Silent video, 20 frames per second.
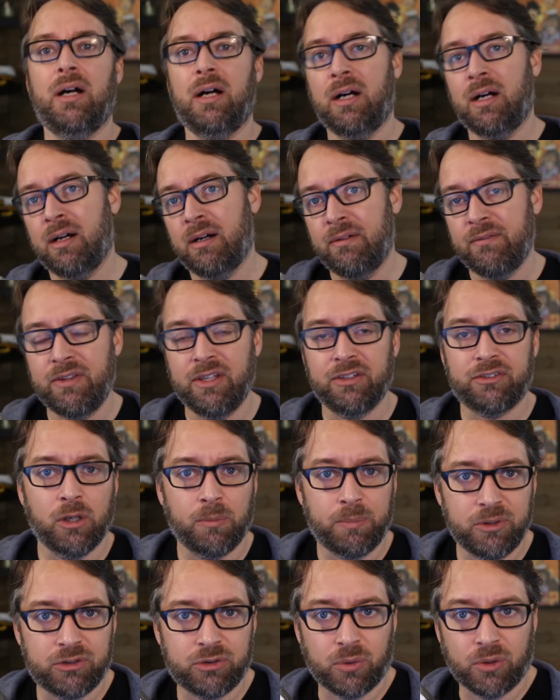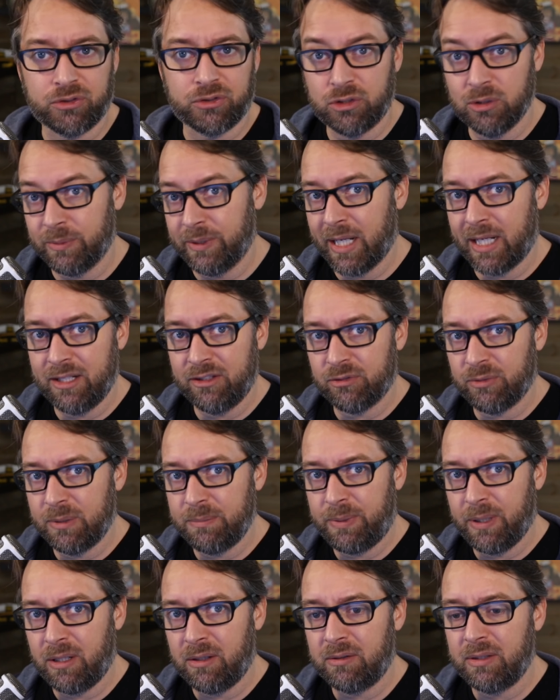of this open source Kubernetes
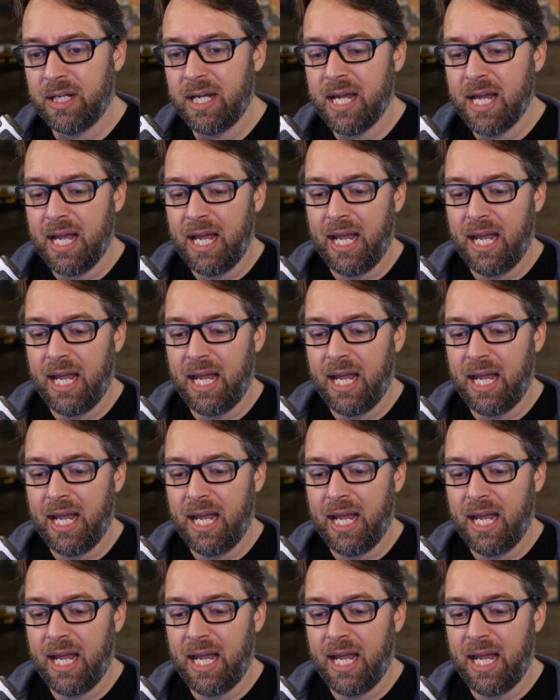repo,